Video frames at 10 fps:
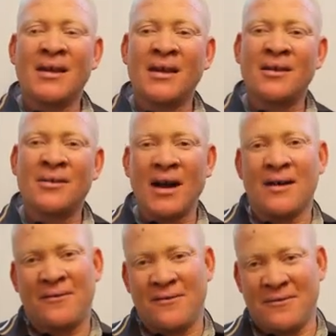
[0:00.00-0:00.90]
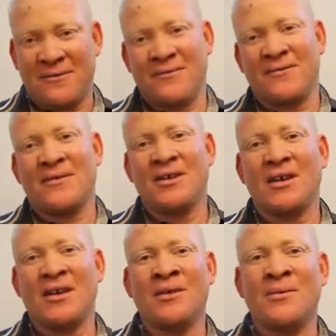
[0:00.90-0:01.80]
a graph,
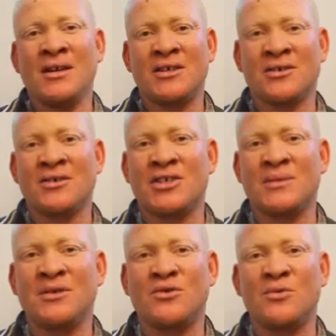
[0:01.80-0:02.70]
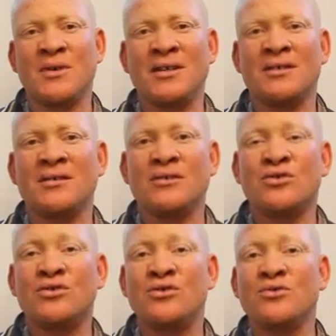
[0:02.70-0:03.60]
a relationship between
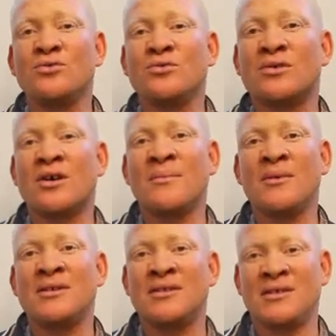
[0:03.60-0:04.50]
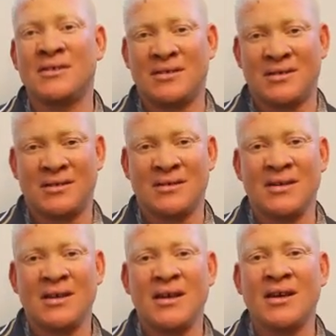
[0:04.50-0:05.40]
two commodities,
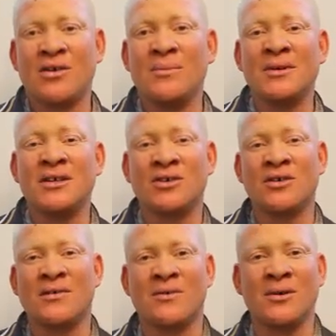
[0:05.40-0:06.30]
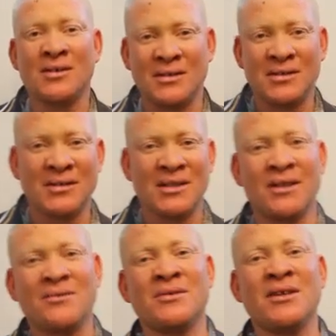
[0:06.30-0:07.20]
a combination of the quantities
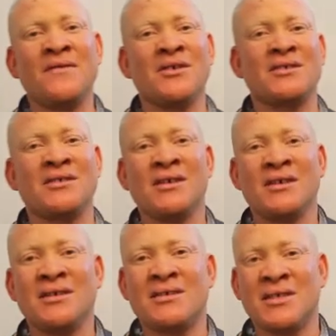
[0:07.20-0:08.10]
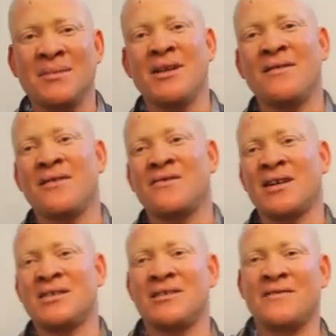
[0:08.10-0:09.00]
that will give us the same level of
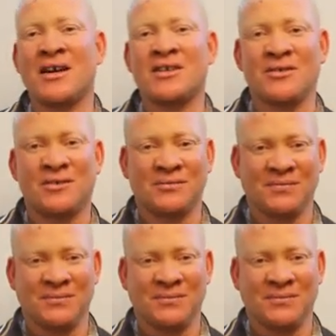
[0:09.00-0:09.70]
satisfaction.